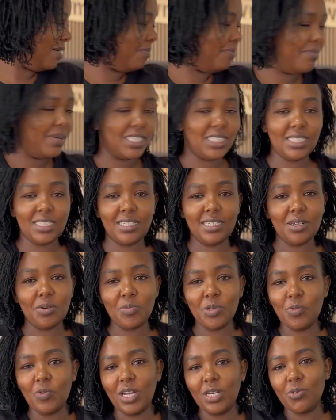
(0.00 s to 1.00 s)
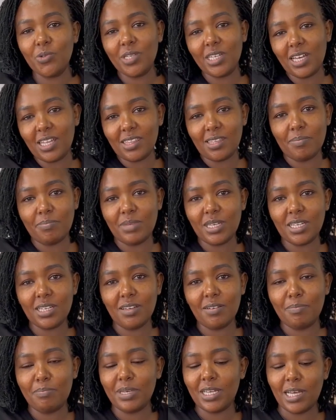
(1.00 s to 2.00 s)
But we were looking at the
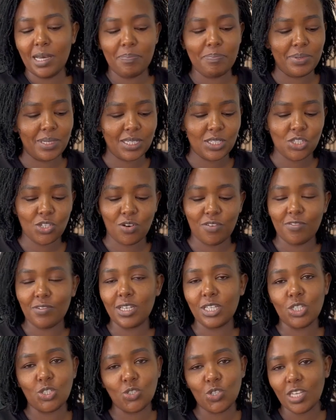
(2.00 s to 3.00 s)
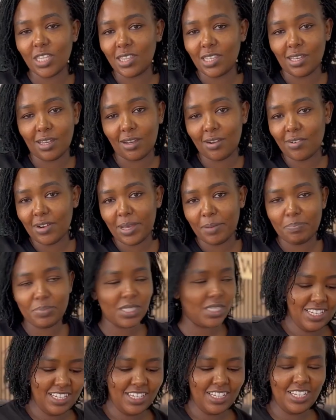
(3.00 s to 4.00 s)
bigger picture of enjoying the crepes.
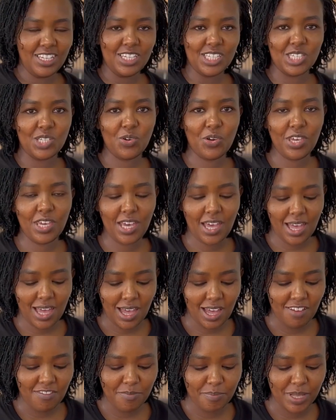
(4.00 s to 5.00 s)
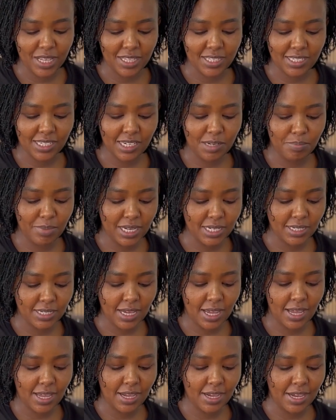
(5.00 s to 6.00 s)
So here I have melted
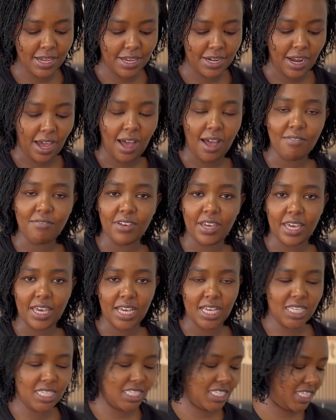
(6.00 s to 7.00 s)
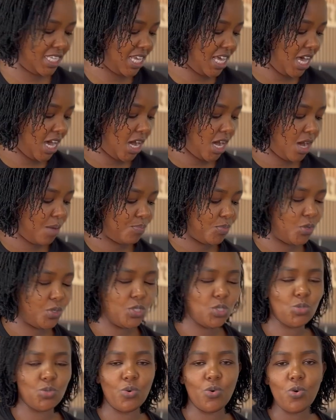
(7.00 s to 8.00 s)
butter and I have eggs. I'm
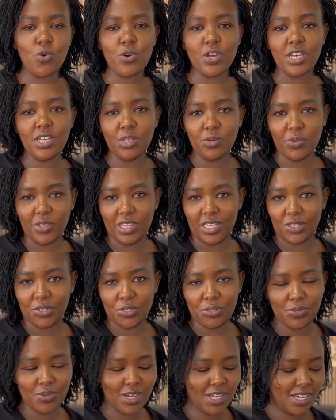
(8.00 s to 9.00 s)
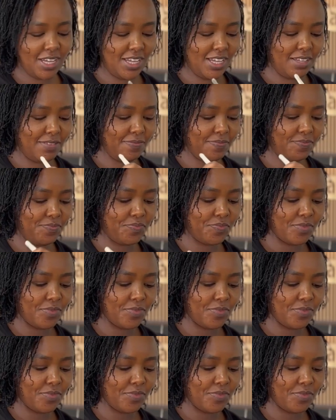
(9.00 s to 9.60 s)
going to go in with the sugar.